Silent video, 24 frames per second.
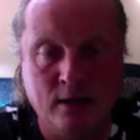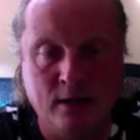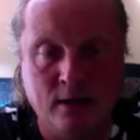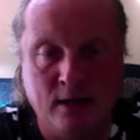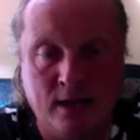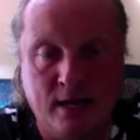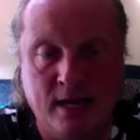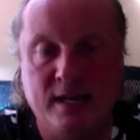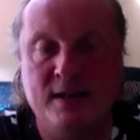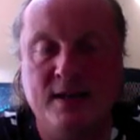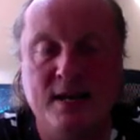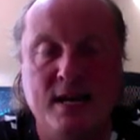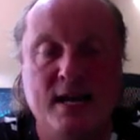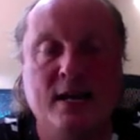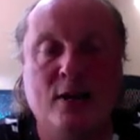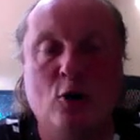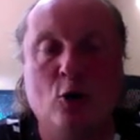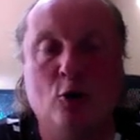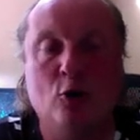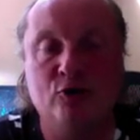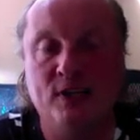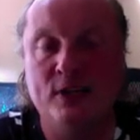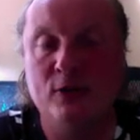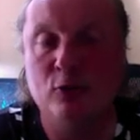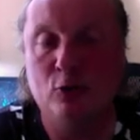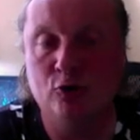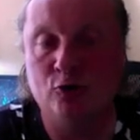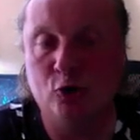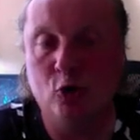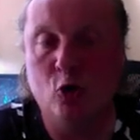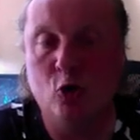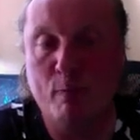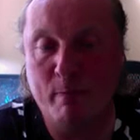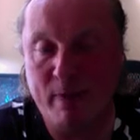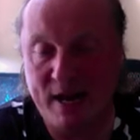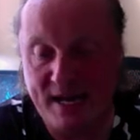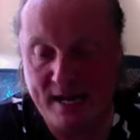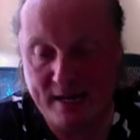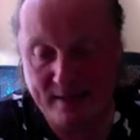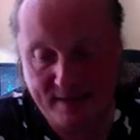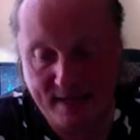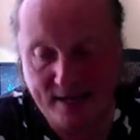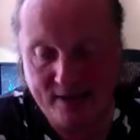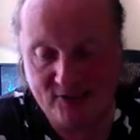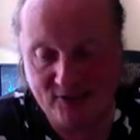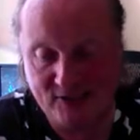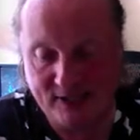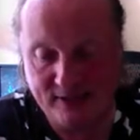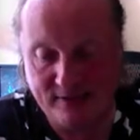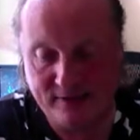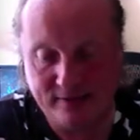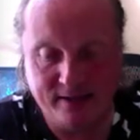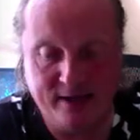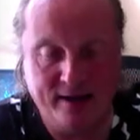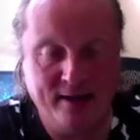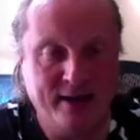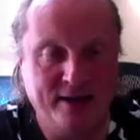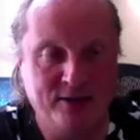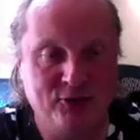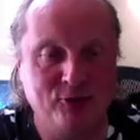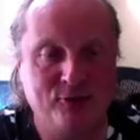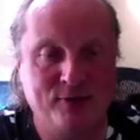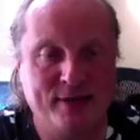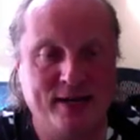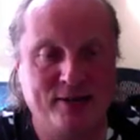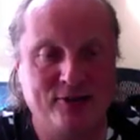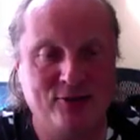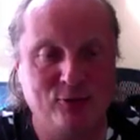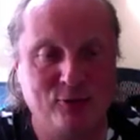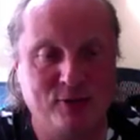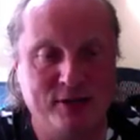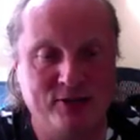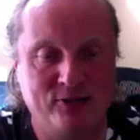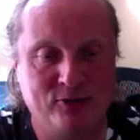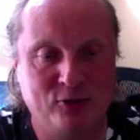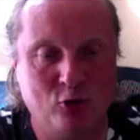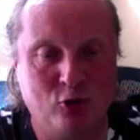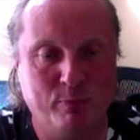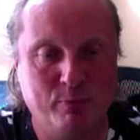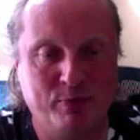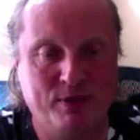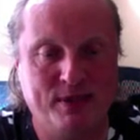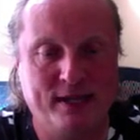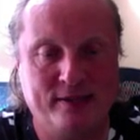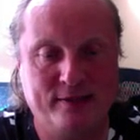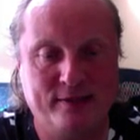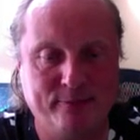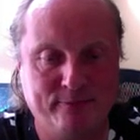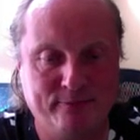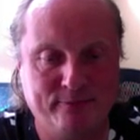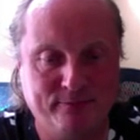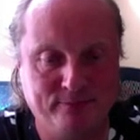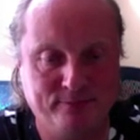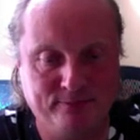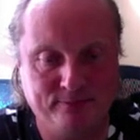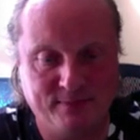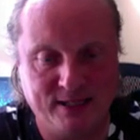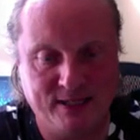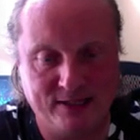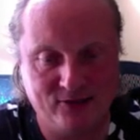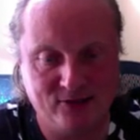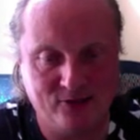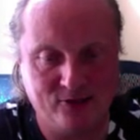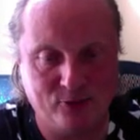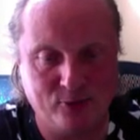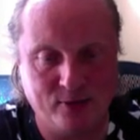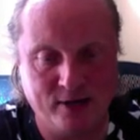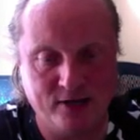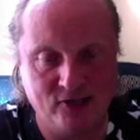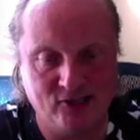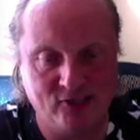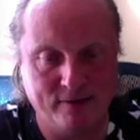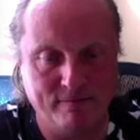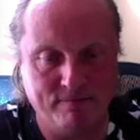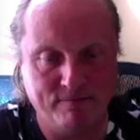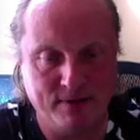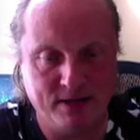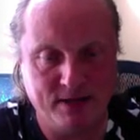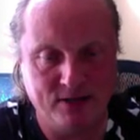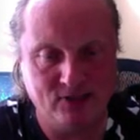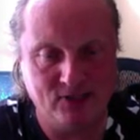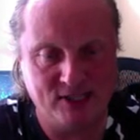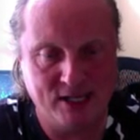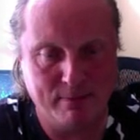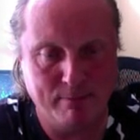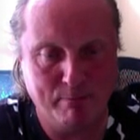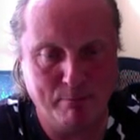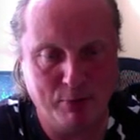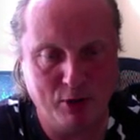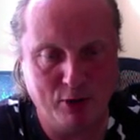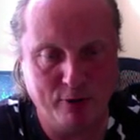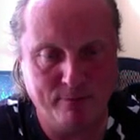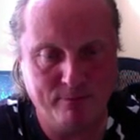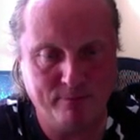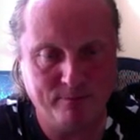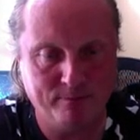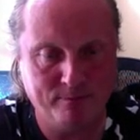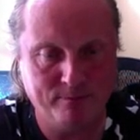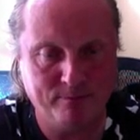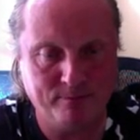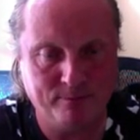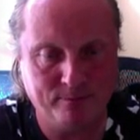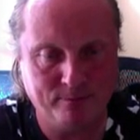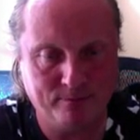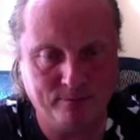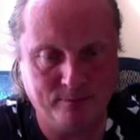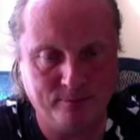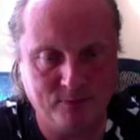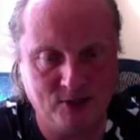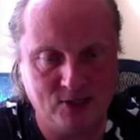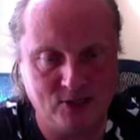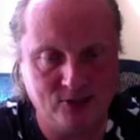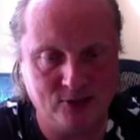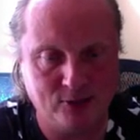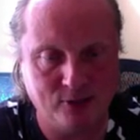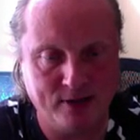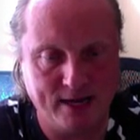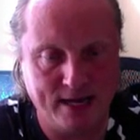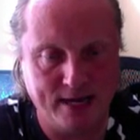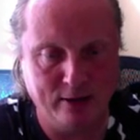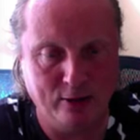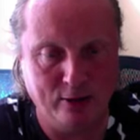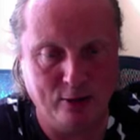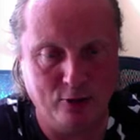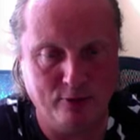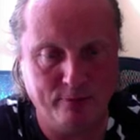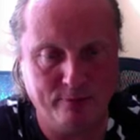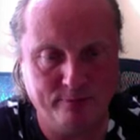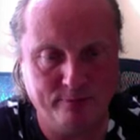it decodes into so many things that I should actually stop that. Let's try something simpler, just a hello.